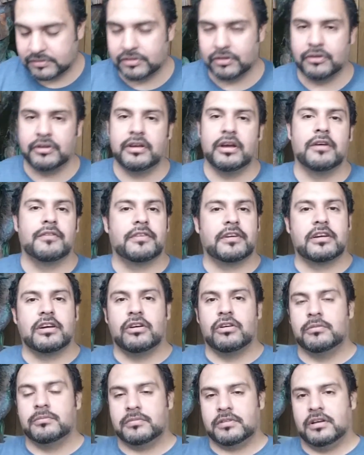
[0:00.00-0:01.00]
So he
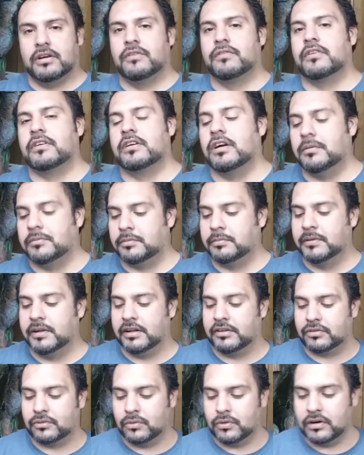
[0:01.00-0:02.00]
overcomes
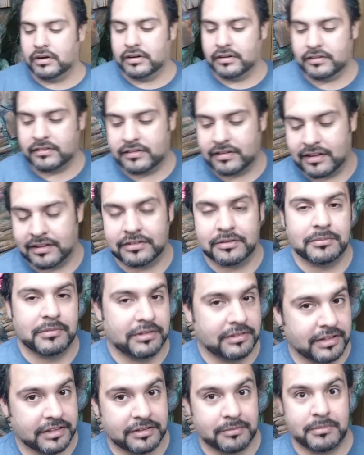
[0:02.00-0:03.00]
Bloodsquirt, tells him
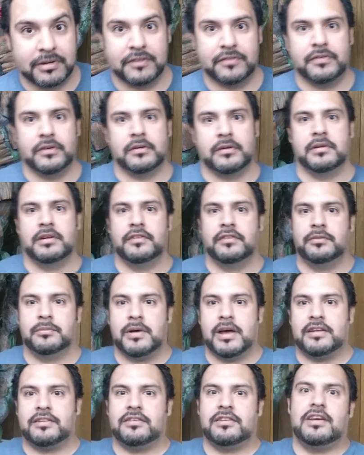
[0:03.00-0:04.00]
he's nothing but a figment of his
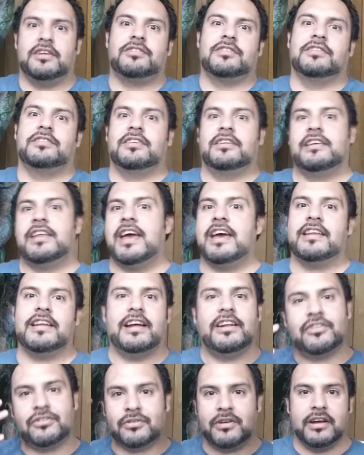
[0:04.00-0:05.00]
imagination. Some
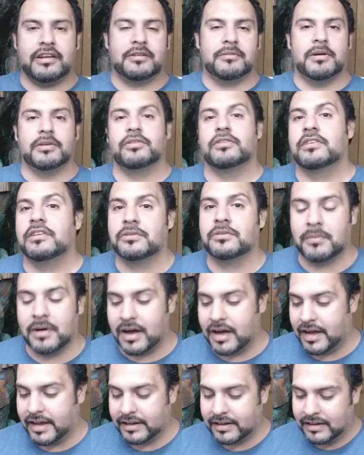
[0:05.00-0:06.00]
nanites trying to mess with his
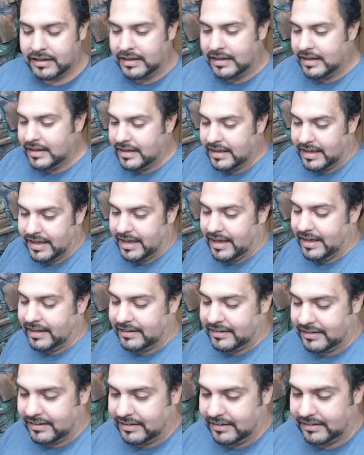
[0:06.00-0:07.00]
mind.
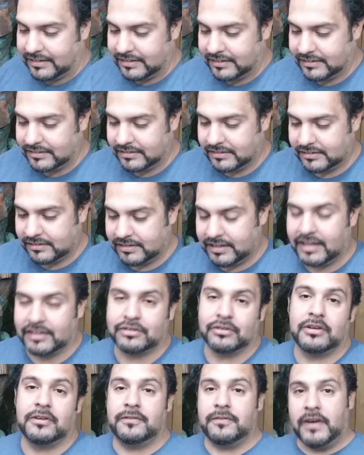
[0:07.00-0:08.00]
And
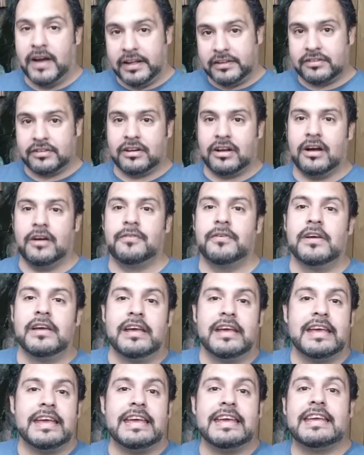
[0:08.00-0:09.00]
yeah, so he fights it
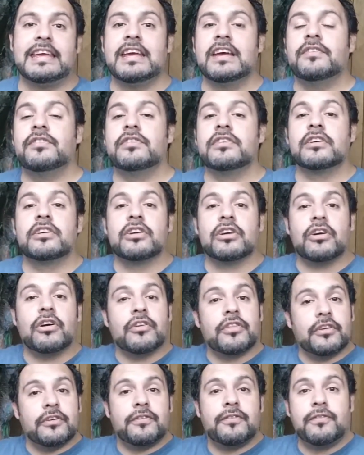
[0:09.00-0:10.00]
off. He gives the
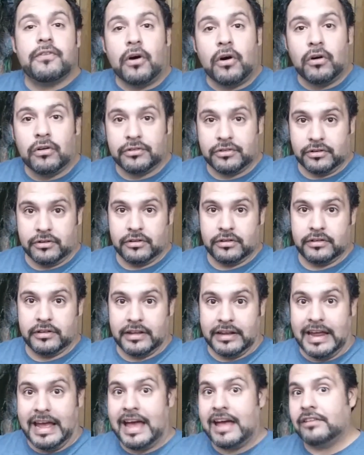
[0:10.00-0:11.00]
girl the folder
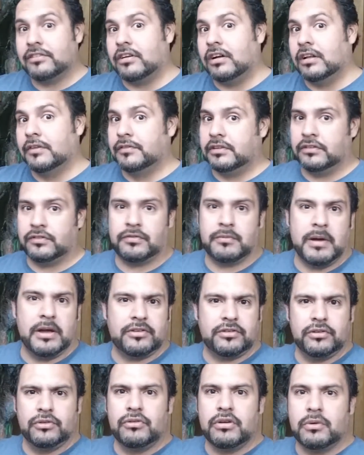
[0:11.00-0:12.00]
that has all of his
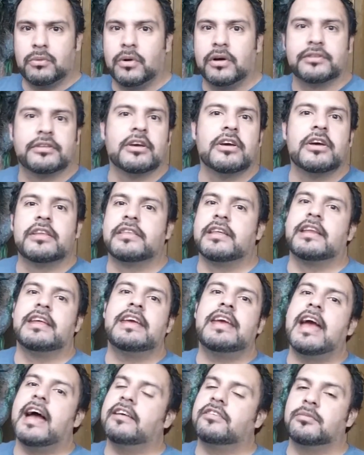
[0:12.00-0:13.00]
information, who he was,
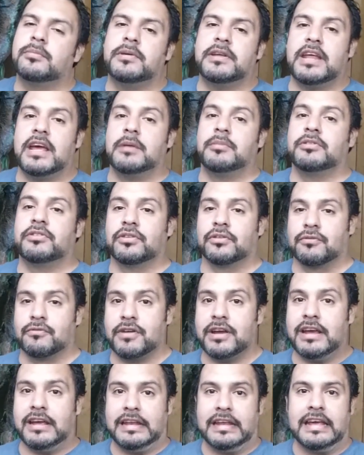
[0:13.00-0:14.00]
that he hasn't been able to
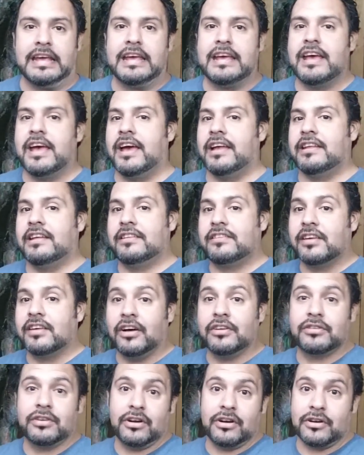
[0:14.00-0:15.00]
read. And he
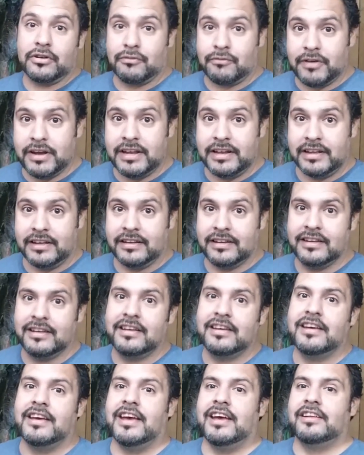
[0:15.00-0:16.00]
tells her to read it.
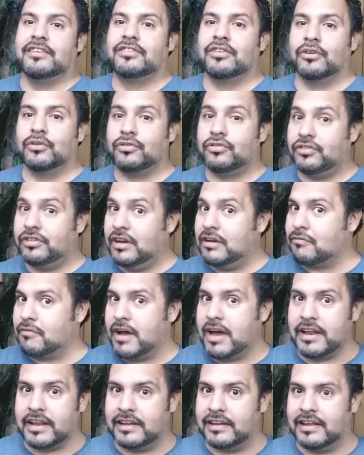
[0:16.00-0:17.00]
And so she
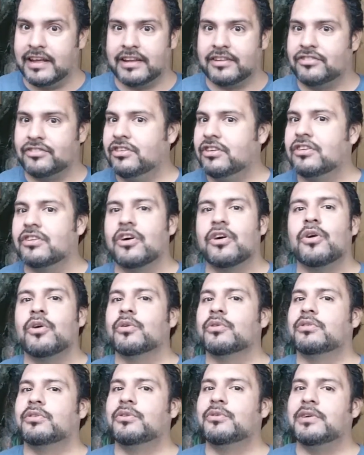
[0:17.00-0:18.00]
read it, and she
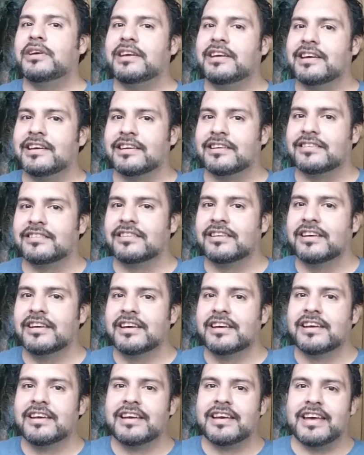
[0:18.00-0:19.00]
knows who he is.
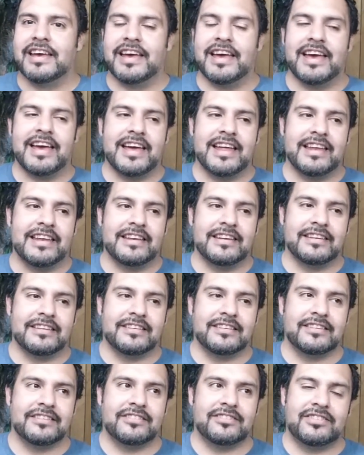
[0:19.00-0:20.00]

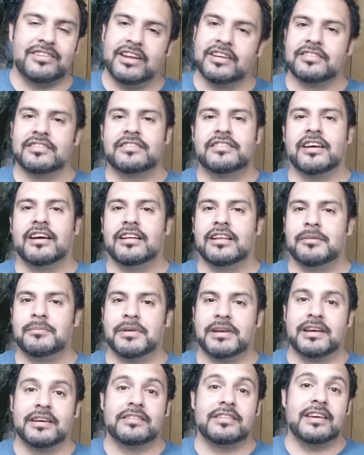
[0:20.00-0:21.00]
And she doesn't tell him
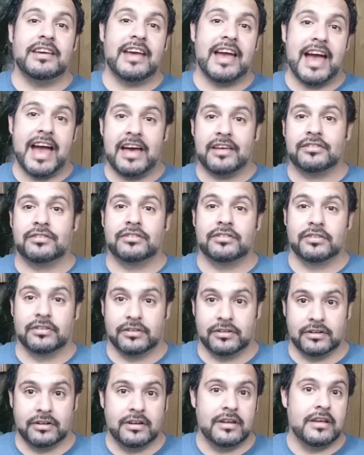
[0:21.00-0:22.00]
because he asks
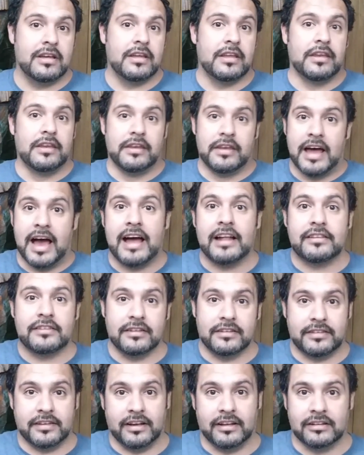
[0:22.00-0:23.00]
her
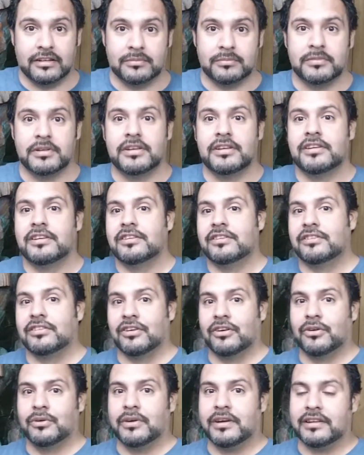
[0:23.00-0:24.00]
not to tell him.
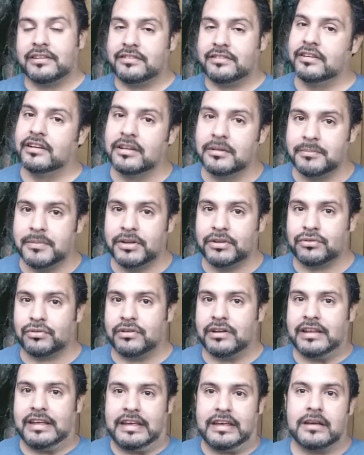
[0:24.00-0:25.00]
So it's still a
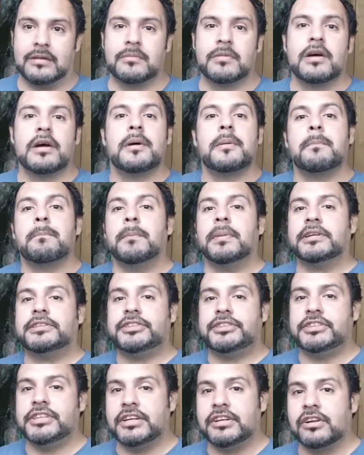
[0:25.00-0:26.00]
mystery to him, but
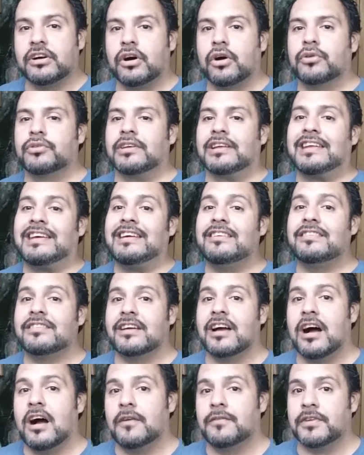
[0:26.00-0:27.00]
she knows, and he's
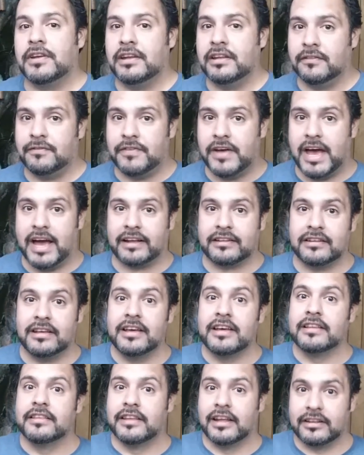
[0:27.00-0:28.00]
confident in the
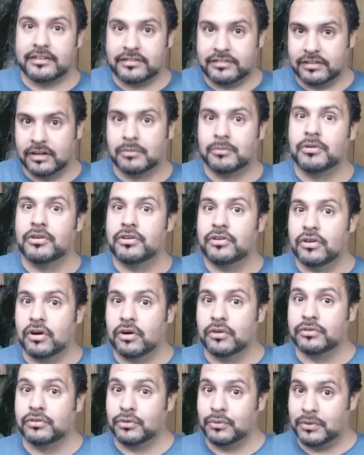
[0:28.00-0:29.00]
fact that someone
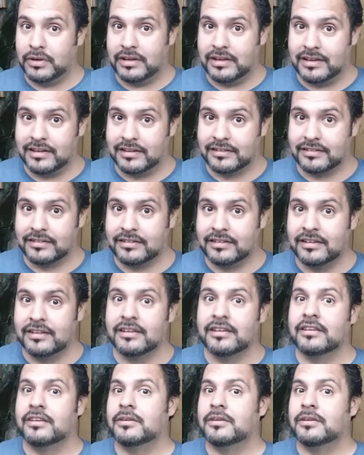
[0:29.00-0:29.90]
knows who he is.